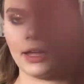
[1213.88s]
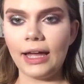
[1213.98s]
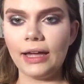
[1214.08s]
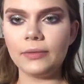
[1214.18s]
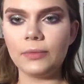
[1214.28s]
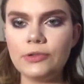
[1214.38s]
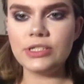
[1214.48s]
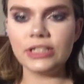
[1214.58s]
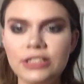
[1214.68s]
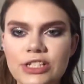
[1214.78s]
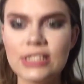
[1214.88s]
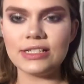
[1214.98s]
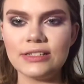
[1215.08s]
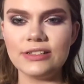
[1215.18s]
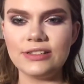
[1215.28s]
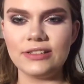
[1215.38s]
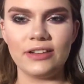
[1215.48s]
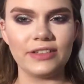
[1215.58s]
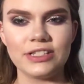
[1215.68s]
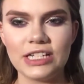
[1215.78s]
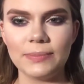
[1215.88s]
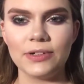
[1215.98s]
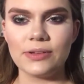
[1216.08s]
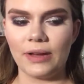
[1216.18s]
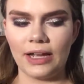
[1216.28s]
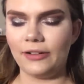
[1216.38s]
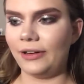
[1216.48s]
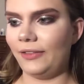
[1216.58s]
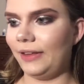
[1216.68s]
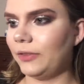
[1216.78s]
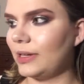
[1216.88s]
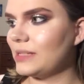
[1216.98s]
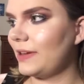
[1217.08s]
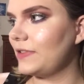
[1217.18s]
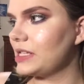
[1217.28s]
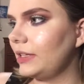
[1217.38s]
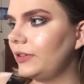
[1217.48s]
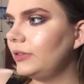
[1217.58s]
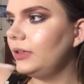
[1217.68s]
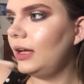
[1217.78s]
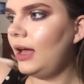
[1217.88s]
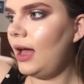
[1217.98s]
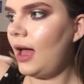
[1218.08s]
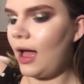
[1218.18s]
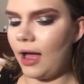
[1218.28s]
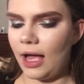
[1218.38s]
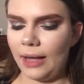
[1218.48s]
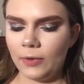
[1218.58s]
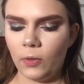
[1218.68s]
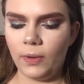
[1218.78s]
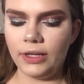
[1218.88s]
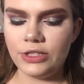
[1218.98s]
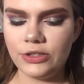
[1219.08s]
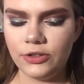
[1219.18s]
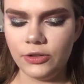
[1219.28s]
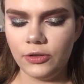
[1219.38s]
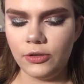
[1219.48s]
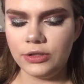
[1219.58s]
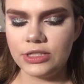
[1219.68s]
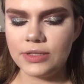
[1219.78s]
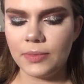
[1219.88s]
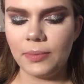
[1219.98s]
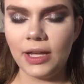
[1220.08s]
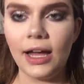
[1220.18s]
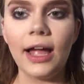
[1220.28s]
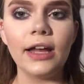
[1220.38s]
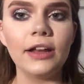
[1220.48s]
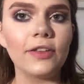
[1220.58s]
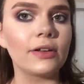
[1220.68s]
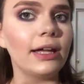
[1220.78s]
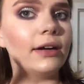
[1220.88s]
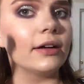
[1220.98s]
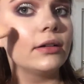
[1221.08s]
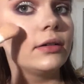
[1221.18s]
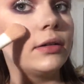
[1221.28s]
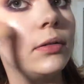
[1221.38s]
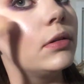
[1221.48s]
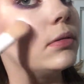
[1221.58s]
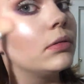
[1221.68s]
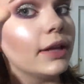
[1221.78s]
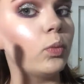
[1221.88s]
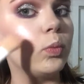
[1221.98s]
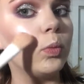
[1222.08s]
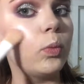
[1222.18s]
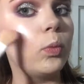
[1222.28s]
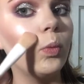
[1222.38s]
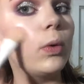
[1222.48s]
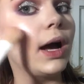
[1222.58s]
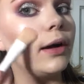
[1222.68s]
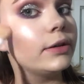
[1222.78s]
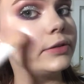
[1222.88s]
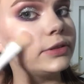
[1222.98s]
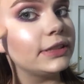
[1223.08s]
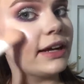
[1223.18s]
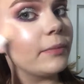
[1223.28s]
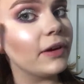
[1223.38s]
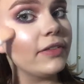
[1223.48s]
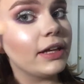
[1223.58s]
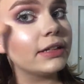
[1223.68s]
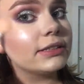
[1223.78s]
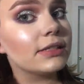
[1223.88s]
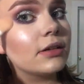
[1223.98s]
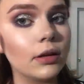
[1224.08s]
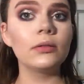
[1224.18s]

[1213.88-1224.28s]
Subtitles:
and mostly just on the cheekbones. I'm going to kind of leave the rest of my face alone. I'm going to just apply another layer. Wow, do you see how bright that is?